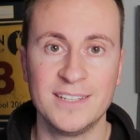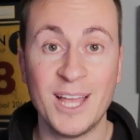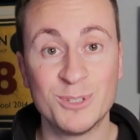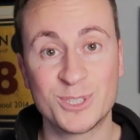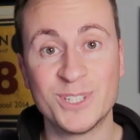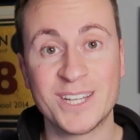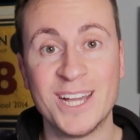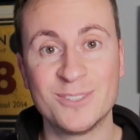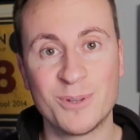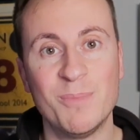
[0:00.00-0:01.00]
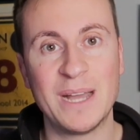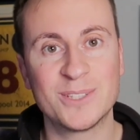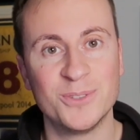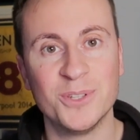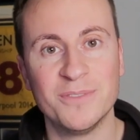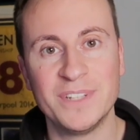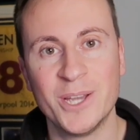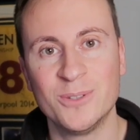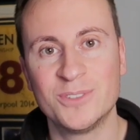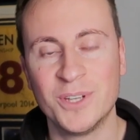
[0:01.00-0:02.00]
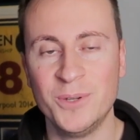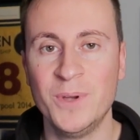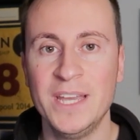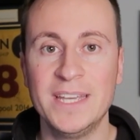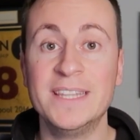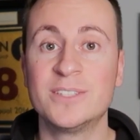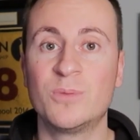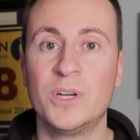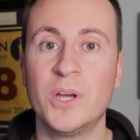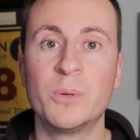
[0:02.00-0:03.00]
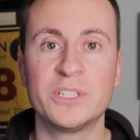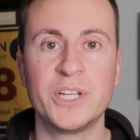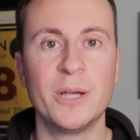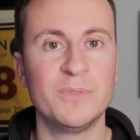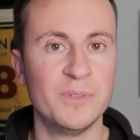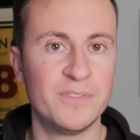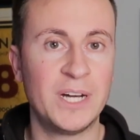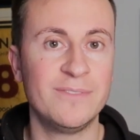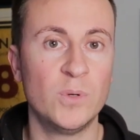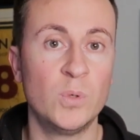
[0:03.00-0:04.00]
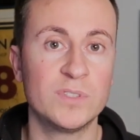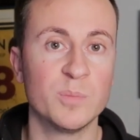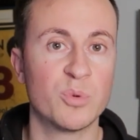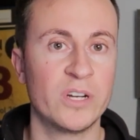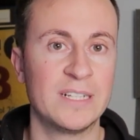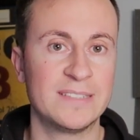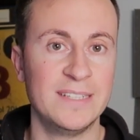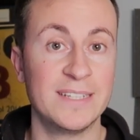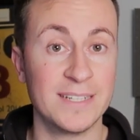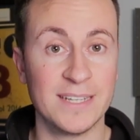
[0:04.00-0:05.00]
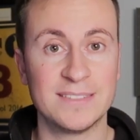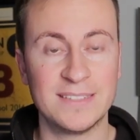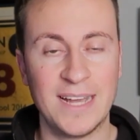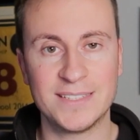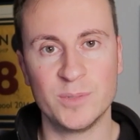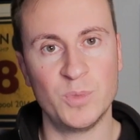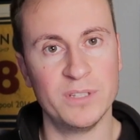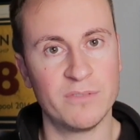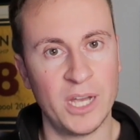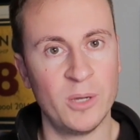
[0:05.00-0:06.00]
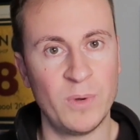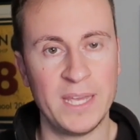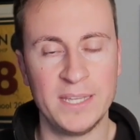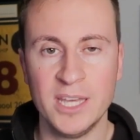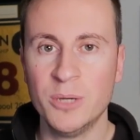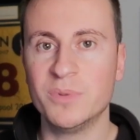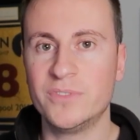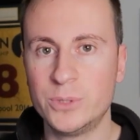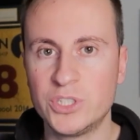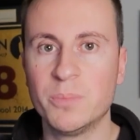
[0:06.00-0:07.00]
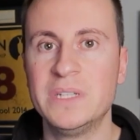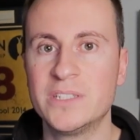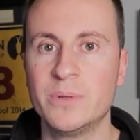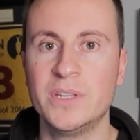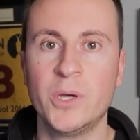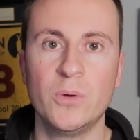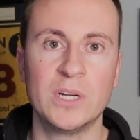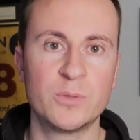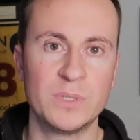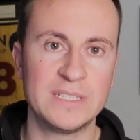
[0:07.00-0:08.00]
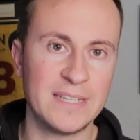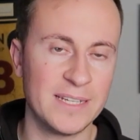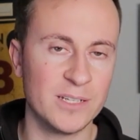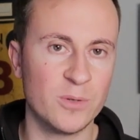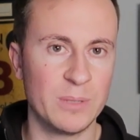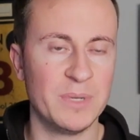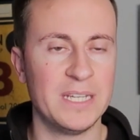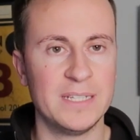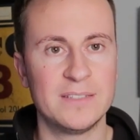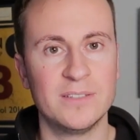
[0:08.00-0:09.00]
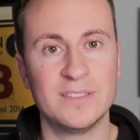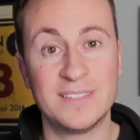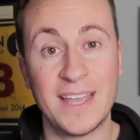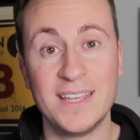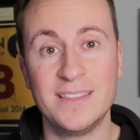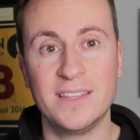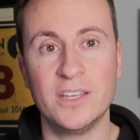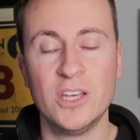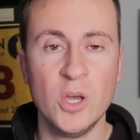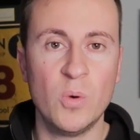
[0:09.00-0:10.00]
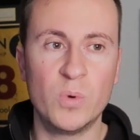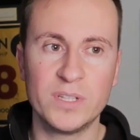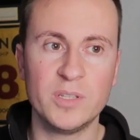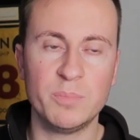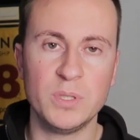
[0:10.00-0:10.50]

Hey, what's going on guys? Welcome back to another video. So in this one, I want to share with you 5 awesome products that you can get started with right away. Before we jump into it though, I just want to take a quick minute to say that one of the